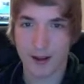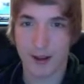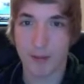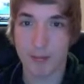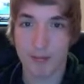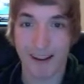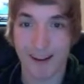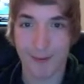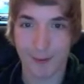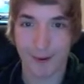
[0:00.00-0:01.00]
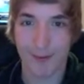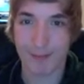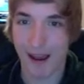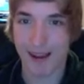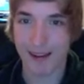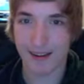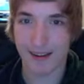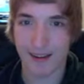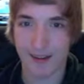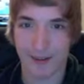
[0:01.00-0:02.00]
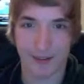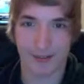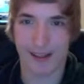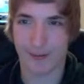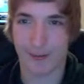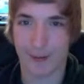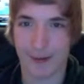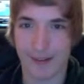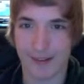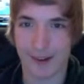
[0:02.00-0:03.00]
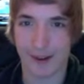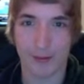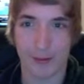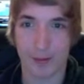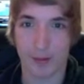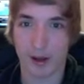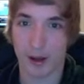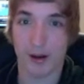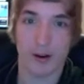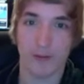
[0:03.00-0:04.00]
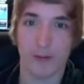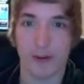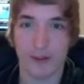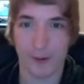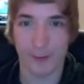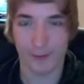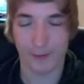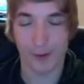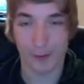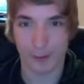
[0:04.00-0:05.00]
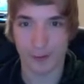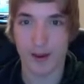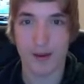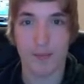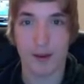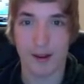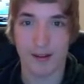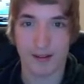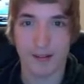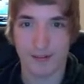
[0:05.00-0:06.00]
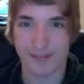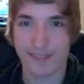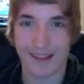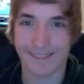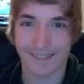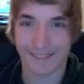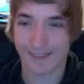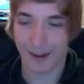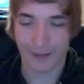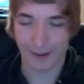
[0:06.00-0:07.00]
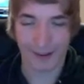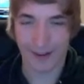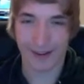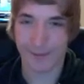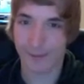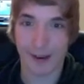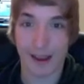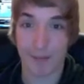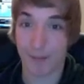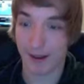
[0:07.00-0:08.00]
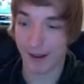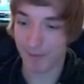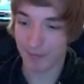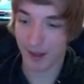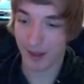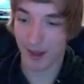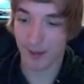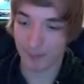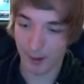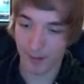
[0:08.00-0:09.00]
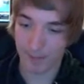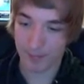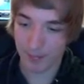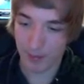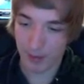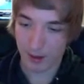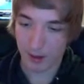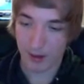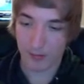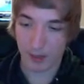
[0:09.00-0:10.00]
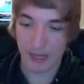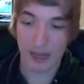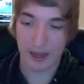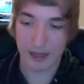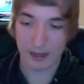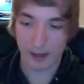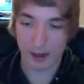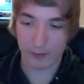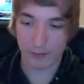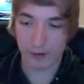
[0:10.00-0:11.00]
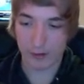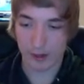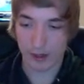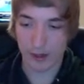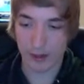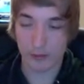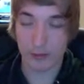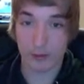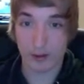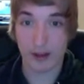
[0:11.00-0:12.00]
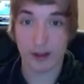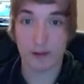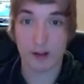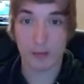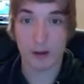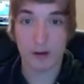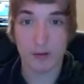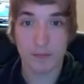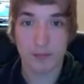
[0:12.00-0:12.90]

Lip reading: I'm not trying to brag, because that's not very, some people are like, oh, I've won loads of locals, but that's just, I'm really happy about that. But yeah, and I feel like I used the side deck really well.